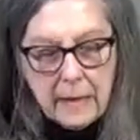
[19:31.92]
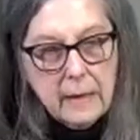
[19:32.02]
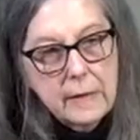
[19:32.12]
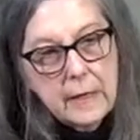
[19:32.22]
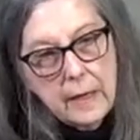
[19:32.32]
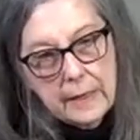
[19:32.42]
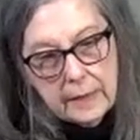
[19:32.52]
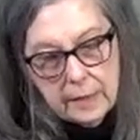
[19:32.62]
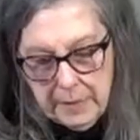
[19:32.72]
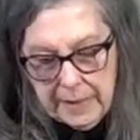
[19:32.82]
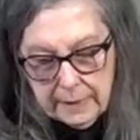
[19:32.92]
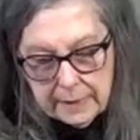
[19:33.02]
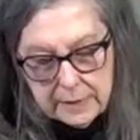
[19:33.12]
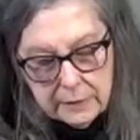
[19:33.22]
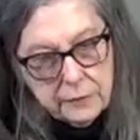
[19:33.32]
that I can make a
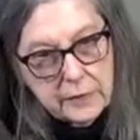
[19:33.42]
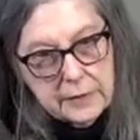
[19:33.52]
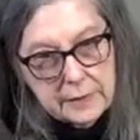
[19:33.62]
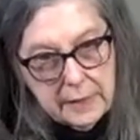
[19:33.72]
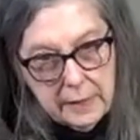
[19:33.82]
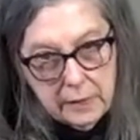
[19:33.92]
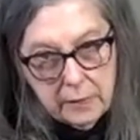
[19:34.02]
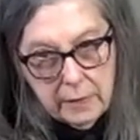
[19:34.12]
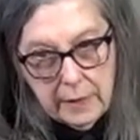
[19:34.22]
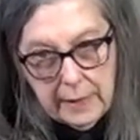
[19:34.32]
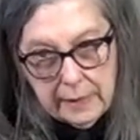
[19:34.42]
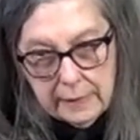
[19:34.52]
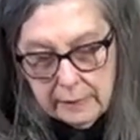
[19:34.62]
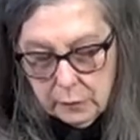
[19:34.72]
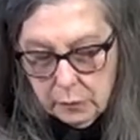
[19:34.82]
difference here and
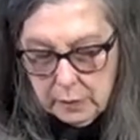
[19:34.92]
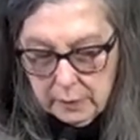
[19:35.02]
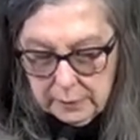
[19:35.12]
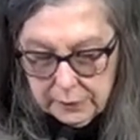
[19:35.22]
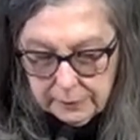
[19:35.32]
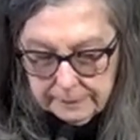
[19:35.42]
in the world.